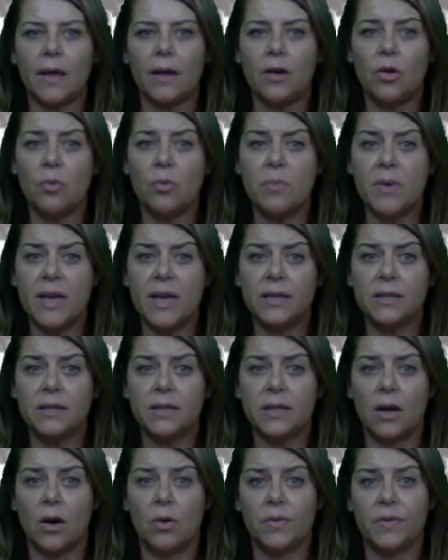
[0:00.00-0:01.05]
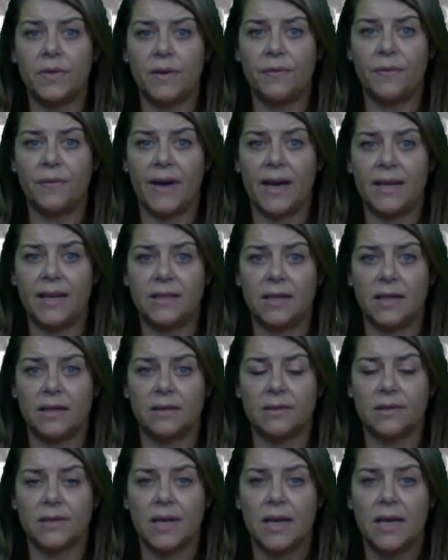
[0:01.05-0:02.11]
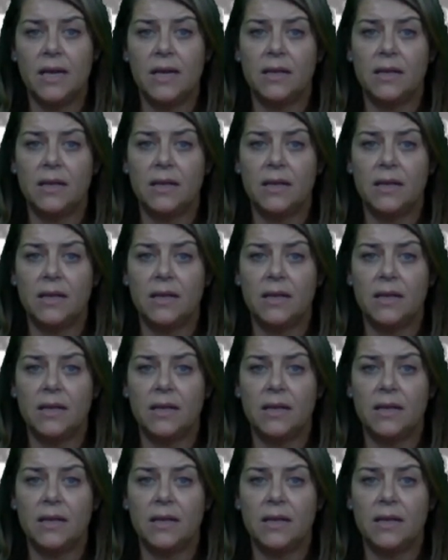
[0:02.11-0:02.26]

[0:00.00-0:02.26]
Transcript: comment on the findings